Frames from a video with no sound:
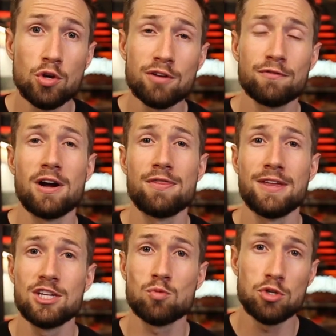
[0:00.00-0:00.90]
You can find
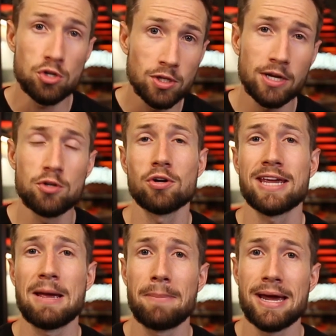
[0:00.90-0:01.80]
these when you click on your
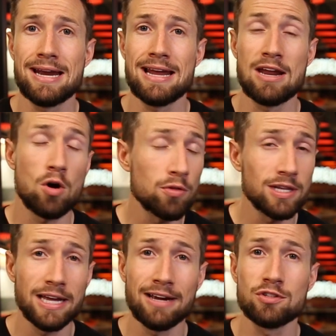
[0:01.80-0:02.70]
campaign and on the
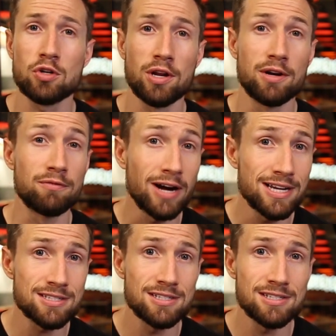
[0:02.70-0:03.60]
left, go to
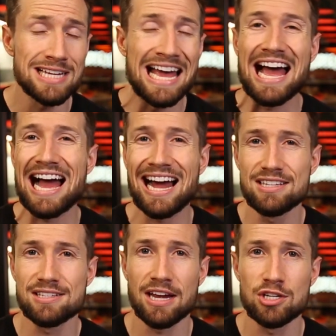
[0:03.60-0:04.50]
devices,
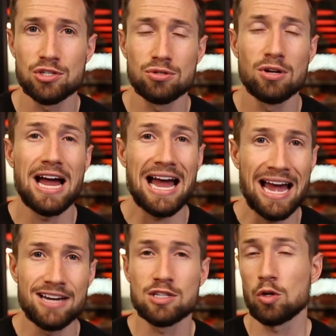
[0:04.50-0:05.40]
ad schedule,
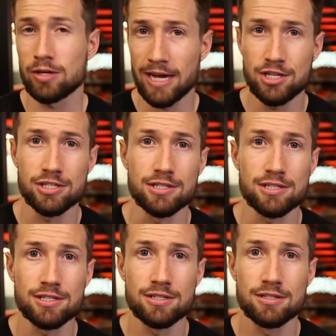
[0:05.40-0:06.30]
and
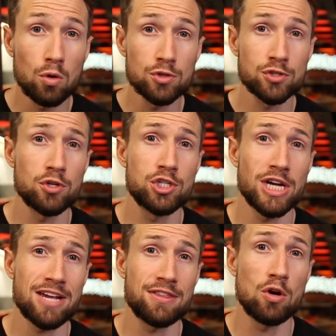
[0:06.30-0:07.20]
locations. Also
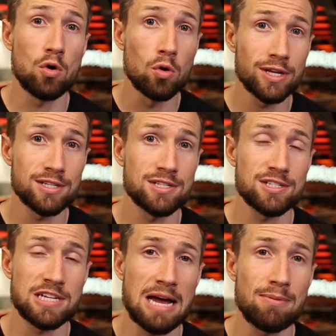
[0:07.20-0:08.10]
check the audiences
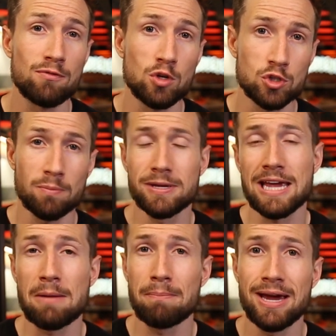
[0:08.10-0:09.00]
tab of your shopping
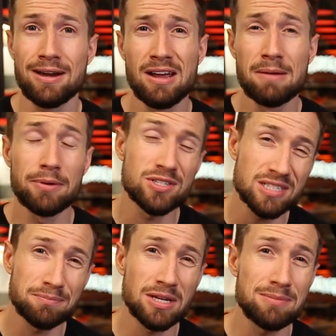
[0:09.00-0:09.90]
campaign because
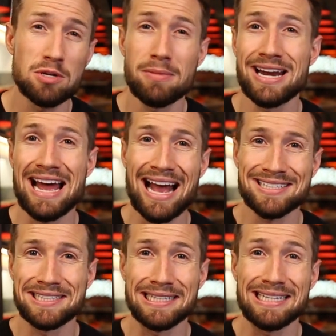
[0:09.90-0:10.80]
sometimes you might
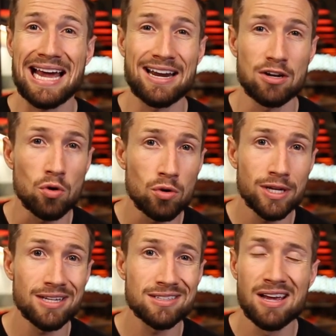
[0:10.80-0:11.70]
accidentally add an
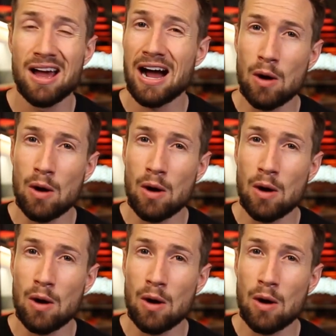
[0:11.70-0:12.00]
audience.